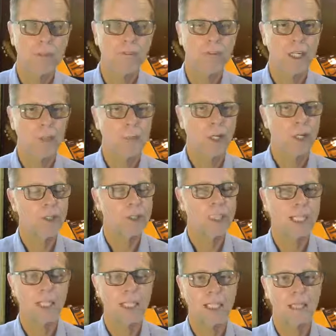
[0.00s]
abodes
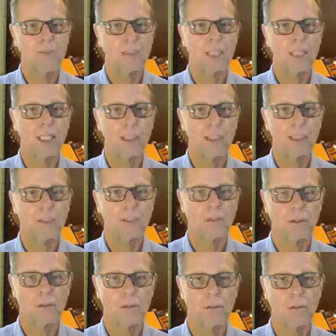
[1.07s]
are loving kindness
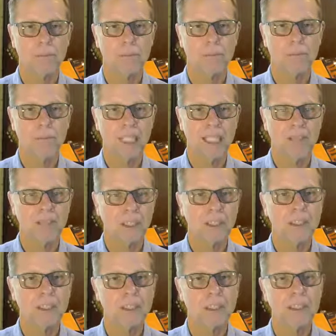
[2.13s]
or
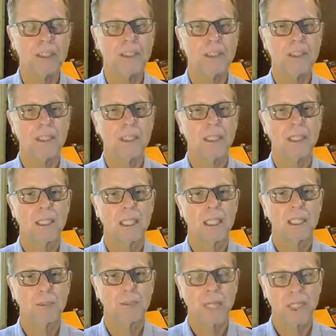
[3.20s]
benevolence,
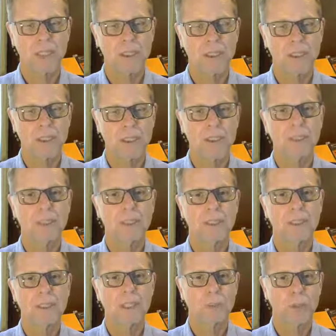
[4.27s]
compassion,
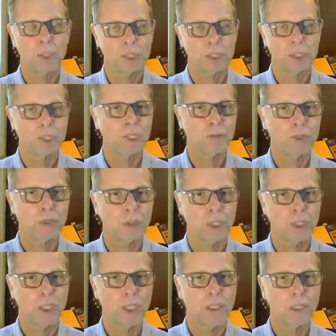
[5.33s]
appreciative
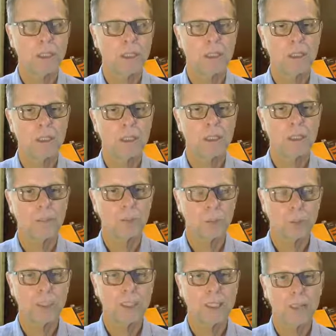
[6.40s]
joy,
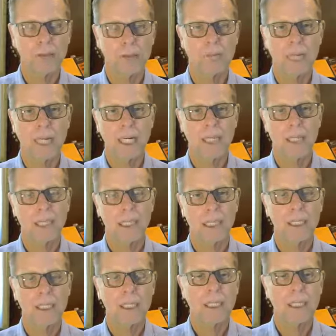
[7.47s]
mudita in Pali,
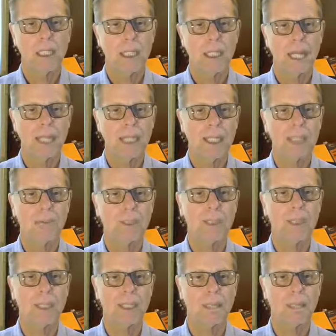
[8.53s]
and
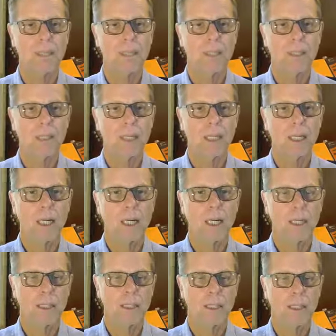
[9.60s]
equanimity,
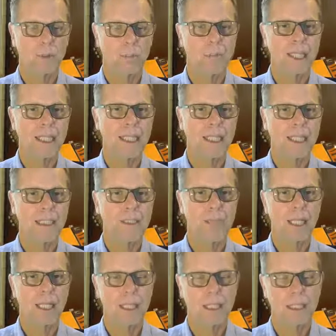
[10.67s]
upekkha in Pali.